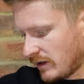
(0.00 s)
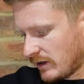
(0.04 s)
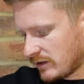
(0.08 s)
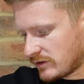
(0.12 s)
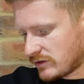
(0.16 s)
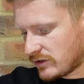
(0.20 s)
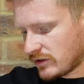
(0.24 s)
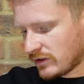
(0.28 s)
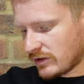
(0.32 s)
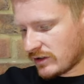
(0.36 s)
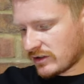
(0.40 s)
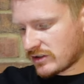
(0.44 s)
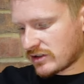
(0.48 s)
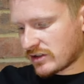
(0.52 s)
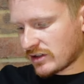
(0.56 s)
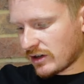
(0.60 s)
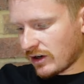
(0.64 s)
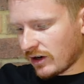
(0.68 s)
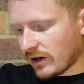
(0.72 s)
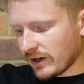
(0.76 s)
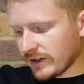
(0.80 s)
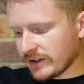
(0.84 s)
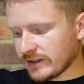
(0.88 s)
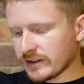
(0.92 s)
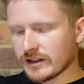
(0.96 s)
to the
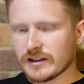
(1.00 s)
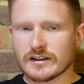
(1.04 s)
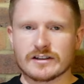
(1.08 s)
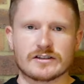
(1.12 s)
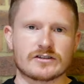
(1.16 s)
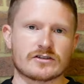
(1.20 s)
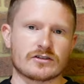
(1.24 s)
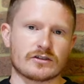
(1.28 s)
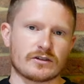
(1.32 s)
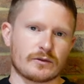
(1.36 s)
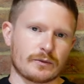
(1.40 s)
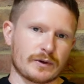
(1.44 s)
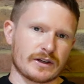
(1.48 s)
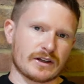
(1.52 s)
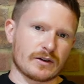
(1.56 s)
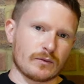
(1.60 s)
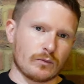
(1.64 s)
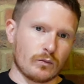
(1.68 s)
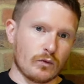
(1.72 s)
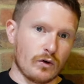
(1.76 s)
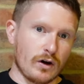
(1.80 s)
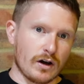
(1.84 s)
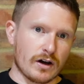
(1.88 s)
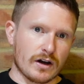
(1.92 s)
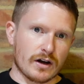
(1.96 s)
side so that we
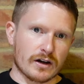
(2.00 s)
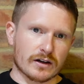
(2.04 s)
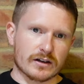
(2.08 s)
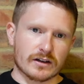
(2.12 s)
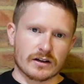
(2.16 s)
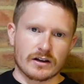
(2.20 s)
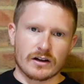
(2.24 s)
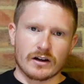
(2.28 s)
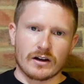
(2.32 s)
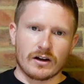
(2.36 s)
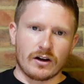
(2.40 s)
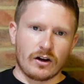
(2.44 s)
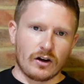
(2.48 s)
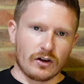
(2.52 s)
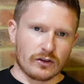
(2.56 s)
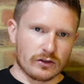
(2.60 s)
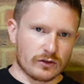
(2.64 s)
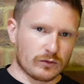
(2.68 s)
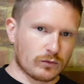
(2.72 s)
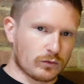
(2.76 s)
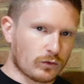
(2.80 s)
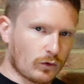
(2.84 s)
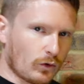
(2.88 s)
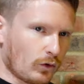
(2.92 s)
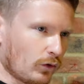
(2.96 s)
can work on
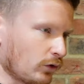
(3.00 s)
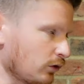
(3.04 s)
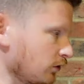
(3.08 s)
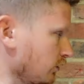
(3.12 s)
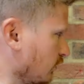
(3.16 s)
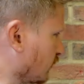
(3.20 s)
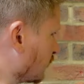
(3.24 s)
the wall